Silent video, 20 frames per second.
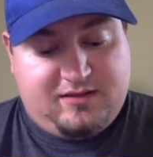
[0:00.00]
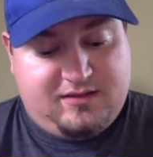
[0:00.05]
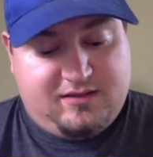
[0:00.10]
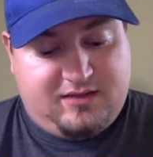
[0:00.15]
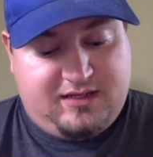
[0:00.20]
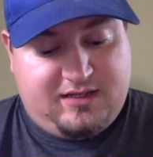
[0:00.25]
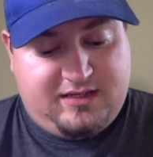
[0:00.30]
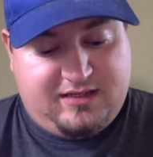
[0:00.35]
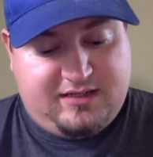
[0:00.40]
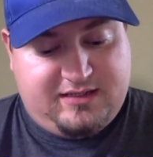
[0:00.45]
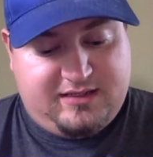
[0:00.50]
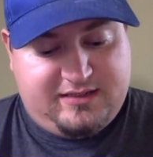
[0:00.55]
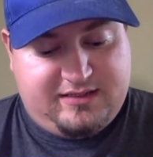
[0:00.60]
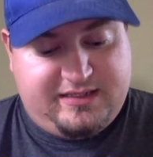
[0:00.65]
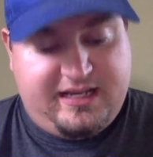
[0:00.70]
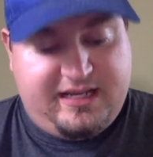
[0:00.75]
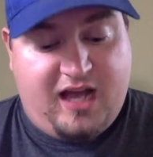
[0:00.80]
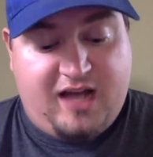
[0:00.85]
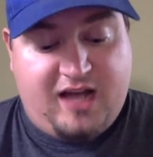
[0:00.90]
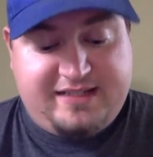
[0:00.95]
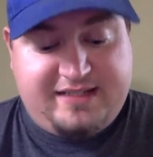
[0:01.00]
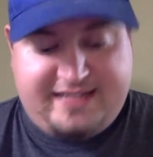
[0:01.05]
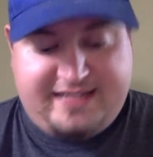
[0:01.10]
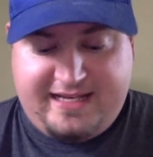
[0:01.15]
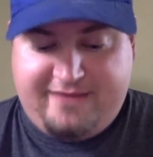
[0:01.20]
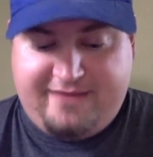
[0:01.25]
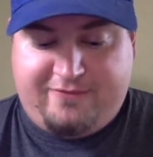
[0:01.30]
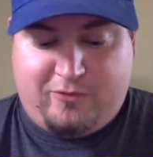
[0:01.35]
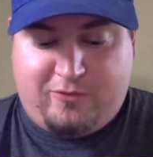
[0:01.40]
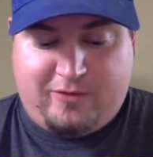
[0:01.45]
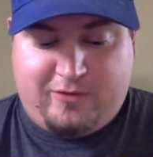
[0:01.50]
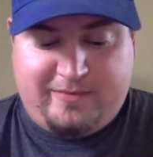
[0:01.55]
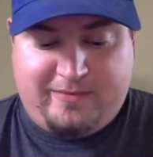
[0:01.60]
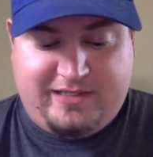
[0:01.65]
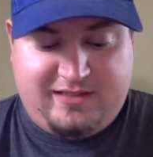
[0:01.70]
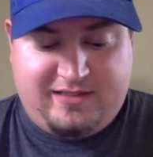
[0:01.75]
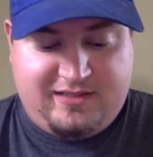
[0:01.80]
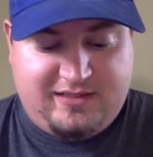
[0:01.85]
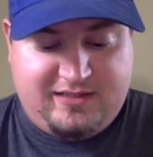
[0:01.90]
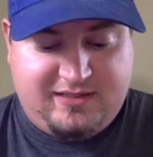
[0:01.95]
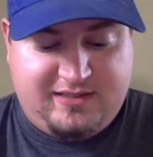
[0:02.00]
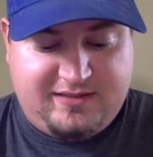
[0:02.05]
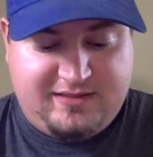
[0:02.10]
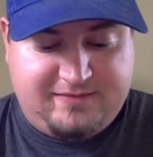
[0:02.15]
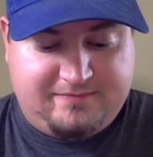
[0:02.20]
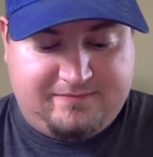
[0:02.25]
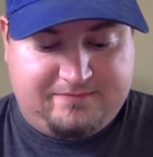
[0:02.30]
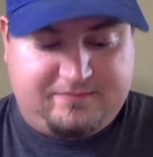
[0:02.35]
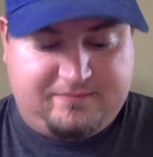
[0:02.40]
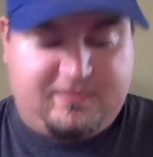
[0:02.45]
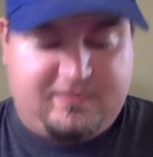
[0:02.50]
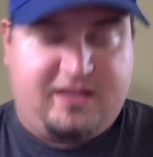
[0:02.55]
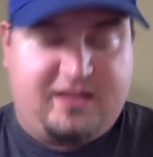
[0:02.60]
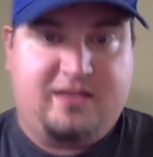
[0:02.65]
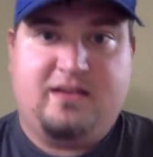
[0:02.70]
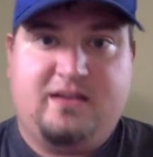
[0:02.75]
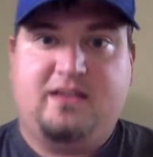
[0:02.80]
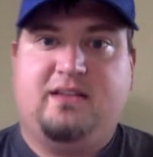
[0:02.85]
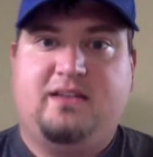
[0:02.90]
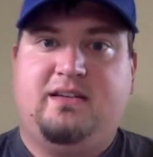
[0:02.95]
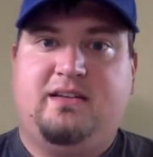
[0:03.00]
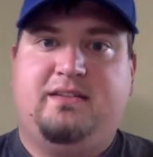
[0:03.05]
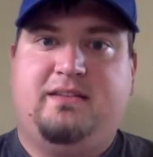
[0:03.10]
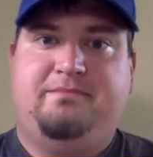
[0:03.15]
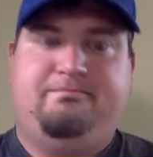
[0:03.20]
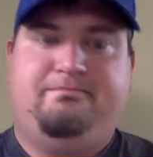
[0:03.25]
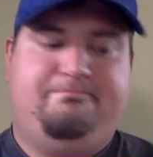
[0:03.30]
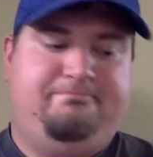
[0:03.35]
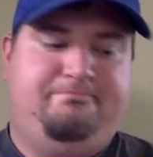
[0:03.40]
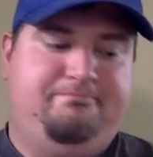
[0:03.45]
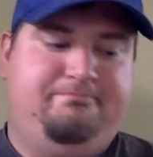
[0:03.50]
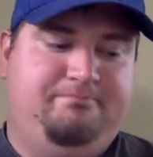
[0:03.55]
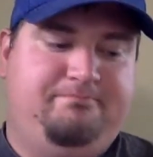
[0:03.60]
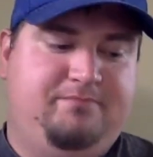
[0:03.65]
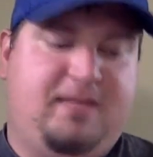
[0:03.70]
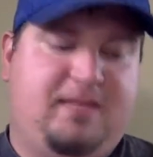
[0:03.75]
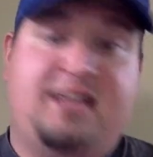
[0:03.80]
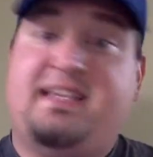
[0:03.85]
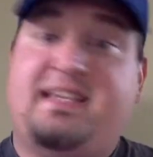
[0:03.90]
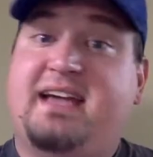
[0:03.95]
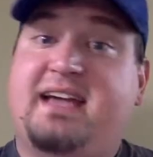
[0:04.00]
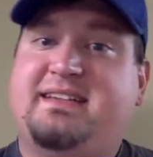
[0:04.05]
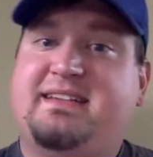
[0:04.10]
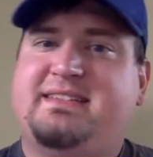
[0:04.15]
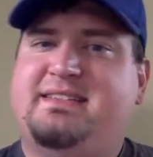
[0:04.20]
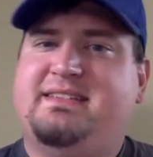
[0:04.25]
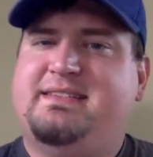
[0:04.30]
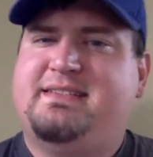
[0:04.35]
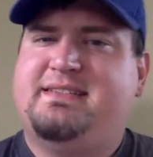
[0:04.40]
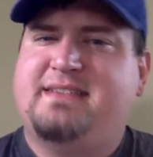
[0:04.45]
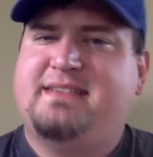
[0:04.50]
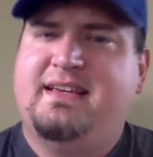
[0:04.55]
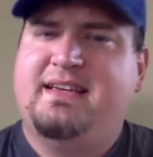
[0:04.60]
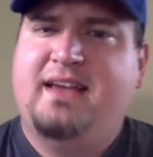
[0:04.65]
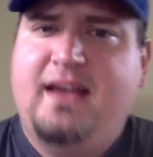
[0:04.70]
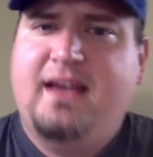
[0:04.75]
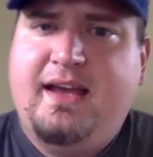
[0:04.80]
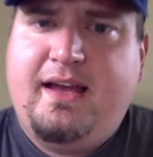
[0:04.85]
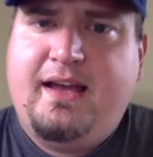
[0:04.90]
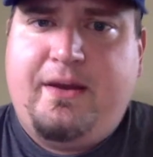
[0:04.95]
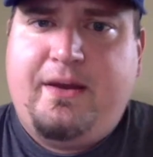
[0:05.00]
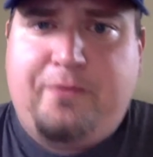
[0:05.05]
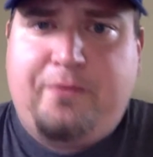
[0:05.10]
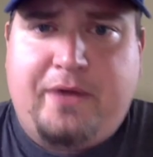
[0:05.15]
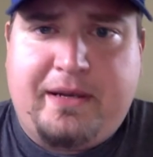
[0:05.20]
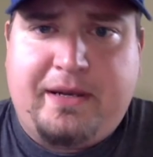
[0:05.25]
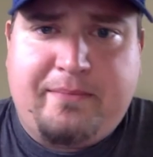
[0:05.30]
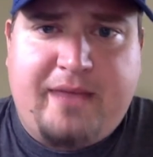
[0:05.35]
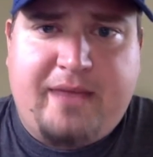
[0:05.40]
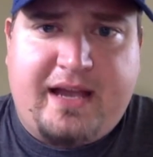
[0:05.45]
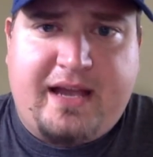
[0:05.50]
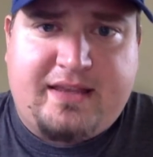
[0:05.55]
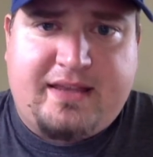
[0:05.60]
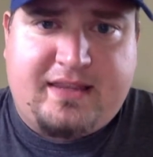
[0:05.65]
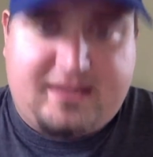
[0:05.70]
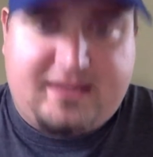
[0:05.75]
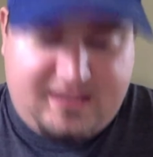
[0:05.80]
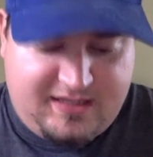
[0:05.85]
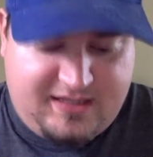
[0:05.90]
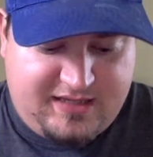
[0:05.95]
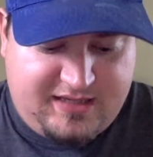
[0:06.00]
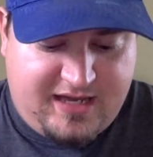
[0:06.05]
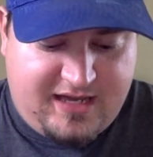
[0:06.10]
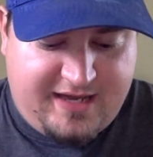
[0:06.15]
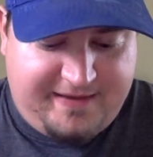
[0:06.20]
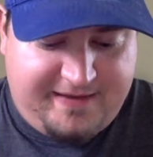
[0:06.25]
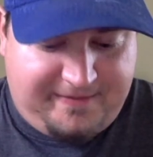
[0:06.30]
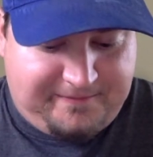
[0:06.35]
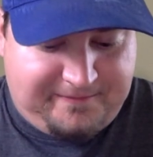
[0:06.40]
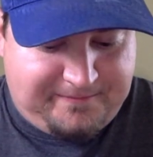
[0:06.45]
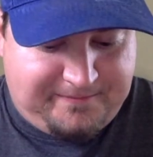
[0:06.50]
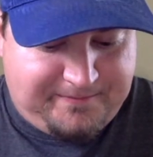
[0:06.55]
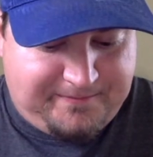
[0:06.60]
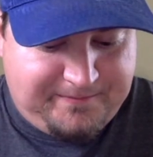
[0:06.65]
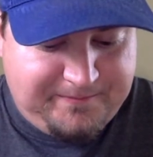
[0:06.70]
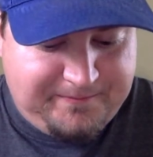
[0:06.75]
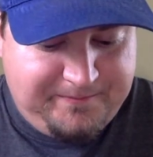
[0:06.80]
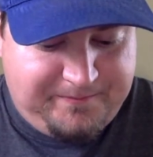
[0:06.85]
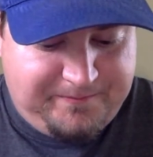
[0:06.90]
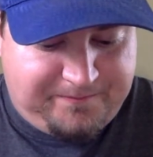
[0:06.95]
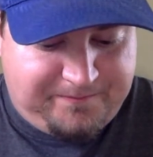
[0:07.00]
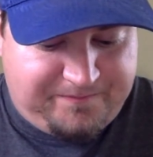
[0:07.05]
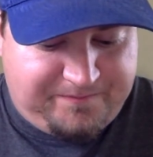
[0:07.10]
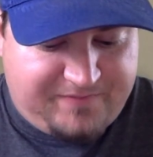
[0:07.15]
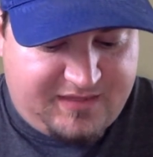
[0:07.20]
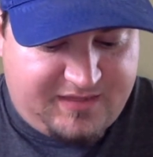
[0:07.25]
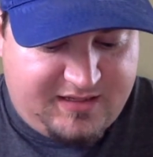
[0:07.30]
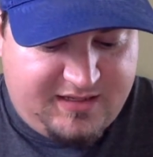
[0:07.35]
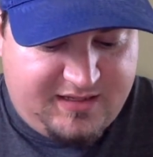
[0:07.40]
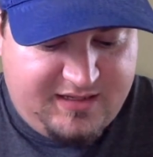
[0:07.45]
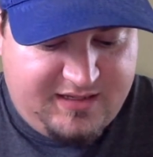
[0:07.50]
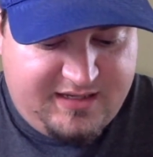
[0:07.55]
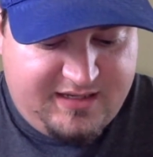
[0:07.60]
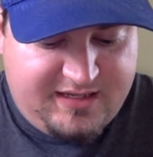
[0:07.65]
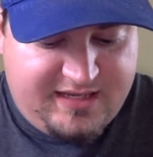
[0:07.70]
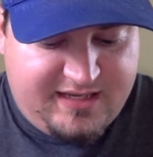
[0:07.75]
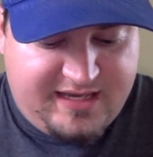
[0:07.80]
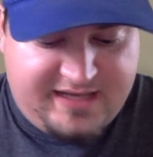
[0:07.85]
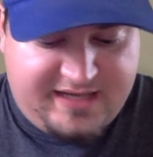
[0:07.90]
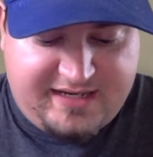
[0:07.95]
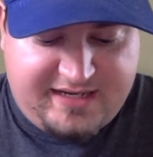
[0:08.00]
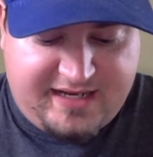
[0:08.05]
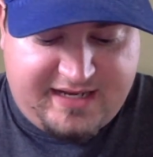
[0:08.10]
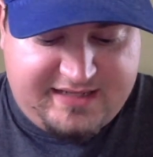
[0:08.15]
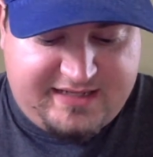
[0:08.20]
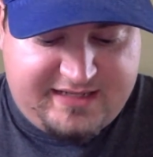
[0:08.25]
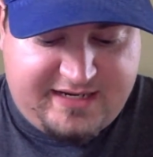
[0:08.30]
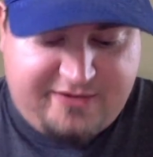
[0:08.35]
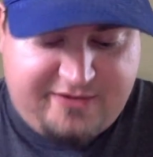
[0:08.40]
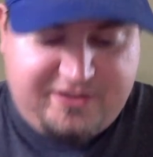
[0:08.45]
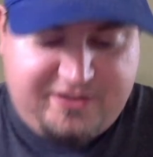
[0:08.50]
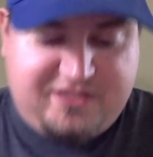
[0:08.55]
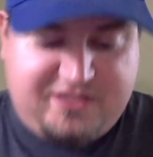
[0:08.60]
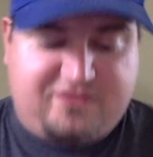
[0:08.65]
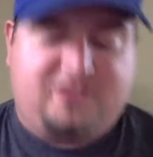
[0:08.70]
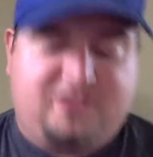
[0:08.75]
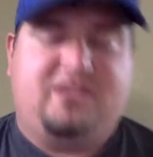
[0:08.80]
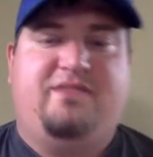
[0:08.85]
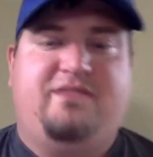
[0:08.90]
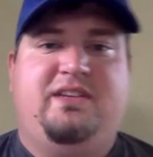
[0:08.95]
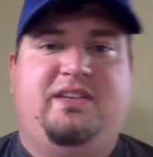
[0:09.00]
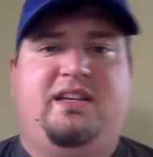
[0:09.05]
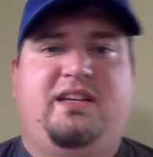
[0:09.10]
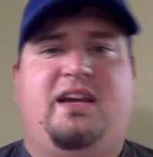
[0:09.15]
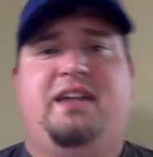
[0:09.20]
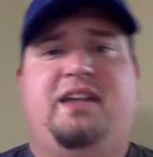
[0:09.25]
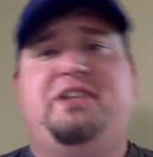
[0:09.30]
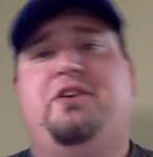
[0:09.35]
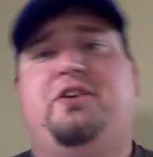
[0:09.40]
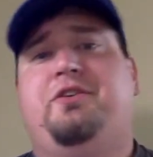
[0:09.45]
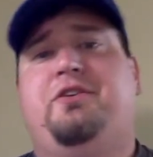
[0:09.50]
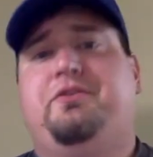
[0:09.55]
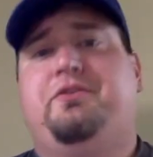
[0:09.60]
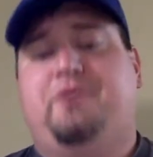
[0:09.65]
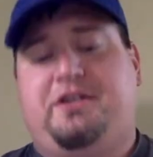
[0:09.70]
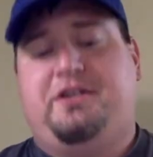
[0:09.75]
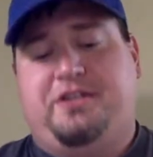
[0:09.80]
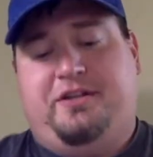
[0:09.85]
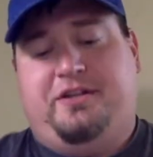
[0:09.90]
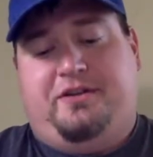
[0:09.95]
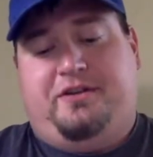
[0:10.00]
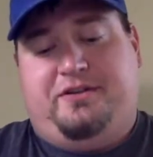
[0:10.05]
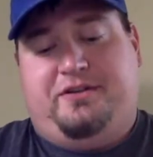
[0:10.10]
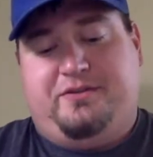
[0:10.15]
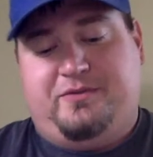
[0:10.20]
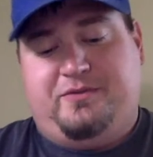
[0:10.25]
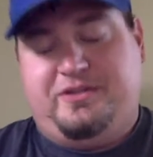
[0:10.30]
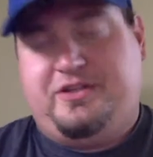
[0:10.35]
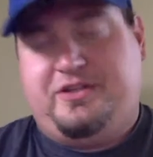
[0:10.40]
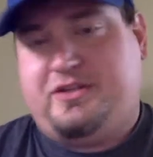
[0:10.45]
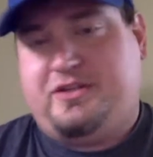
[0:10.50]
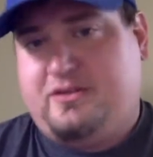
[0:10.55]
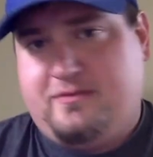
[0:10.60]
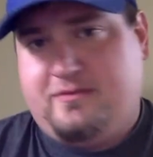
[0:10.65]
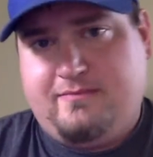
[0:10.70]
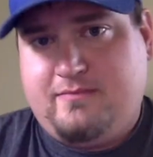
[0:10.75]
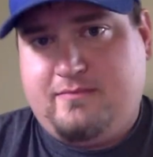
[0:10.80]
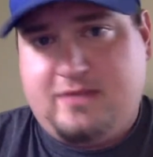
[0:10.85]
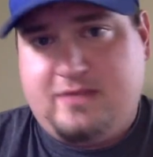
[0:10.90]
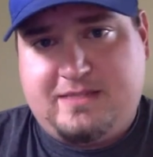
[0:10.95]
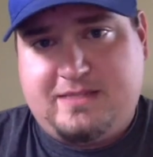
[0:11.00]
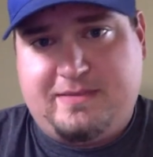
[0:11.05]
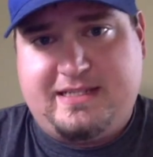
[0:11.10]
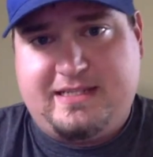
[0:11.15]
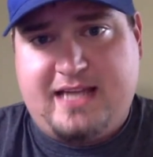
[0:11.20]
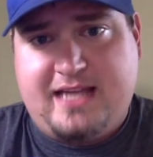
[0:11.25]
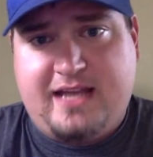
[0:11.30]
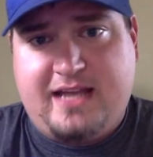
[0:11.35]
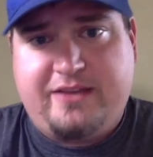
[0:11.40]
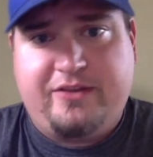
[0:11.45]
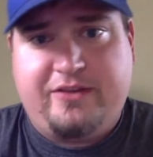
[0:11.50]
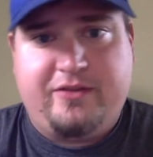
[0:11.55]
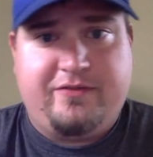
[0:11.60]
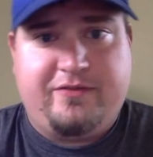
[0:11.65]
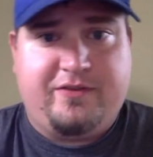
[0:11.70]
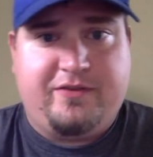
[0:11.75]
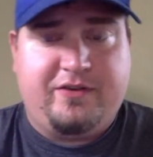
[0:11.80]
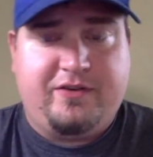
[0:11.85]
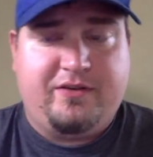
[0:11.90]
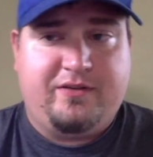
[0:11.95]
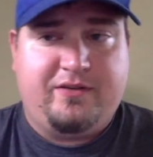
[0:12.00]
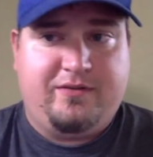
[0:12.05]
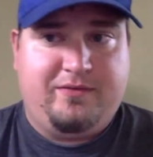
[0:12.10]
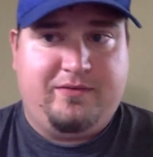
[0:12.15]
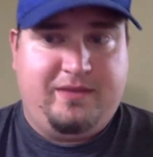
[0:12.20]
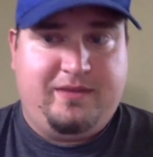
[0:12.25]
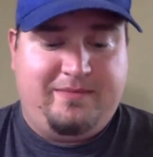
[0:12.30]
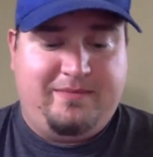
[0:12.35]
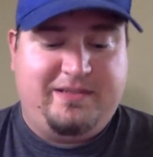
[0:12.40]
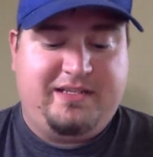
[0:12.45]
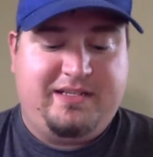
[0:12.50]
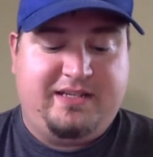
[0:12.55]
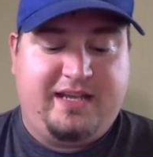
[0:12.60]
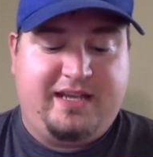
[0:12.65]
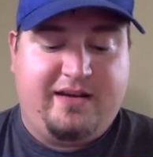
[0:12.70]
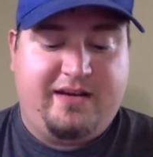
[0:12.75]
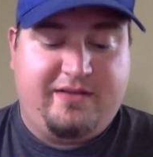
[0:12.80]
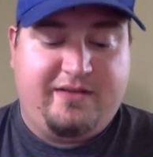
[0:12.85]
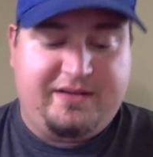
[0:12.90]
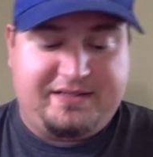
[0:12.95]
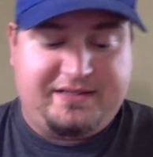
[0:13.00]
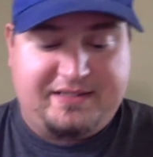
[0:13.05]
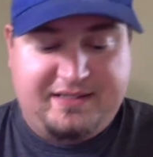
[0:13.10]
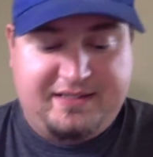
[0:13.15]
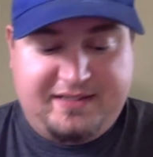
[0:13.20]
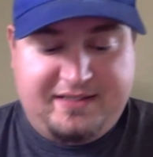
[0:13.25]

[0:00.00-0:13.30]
Deontay Foreman, the Texas running back that they got, he had 9 carries for 79-yard rushing yards, which is spectacular for limited carries.